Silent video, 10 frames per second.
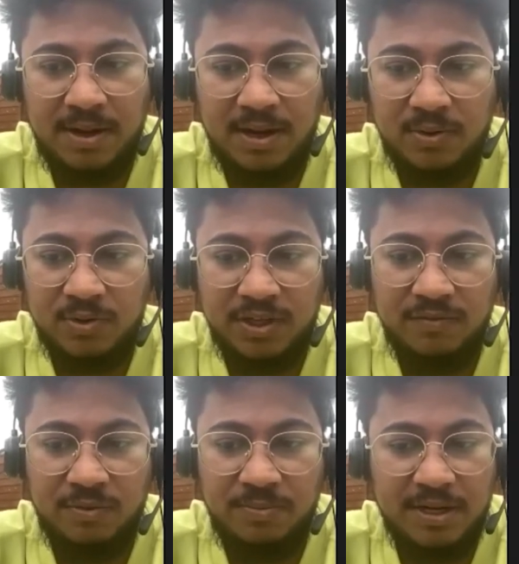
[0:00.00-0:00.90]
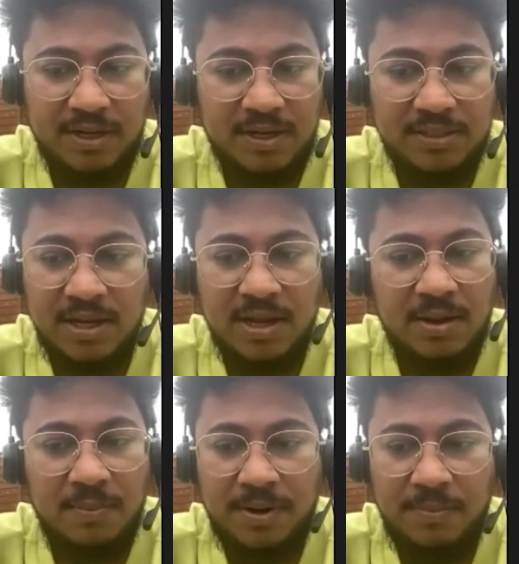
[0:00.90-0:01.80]
Housing would be a crunch,
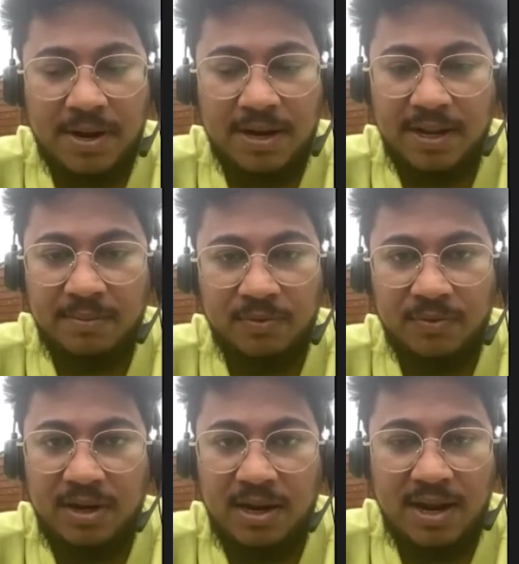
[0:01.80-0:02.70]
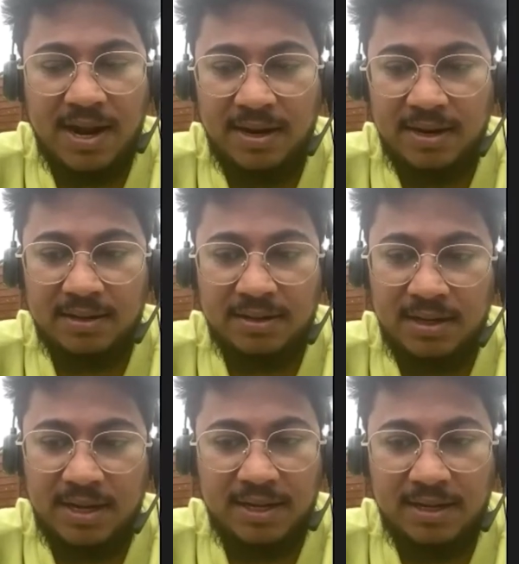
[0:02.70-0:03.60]
but part time you will land
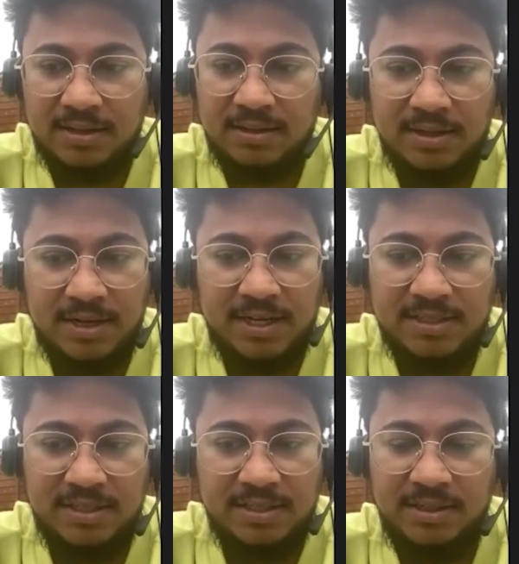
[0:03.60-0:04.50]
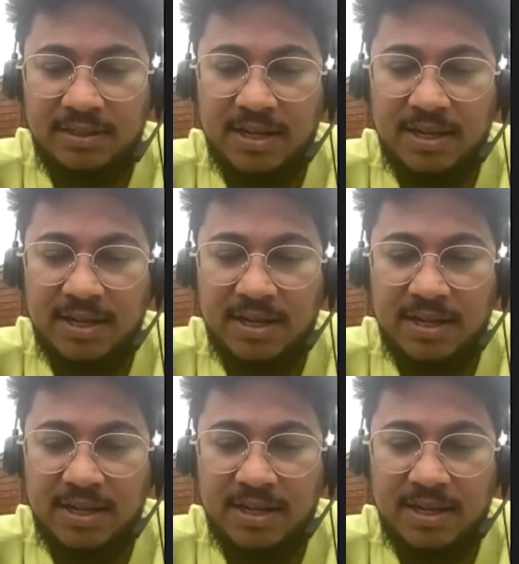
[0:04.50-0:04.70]
like crazy.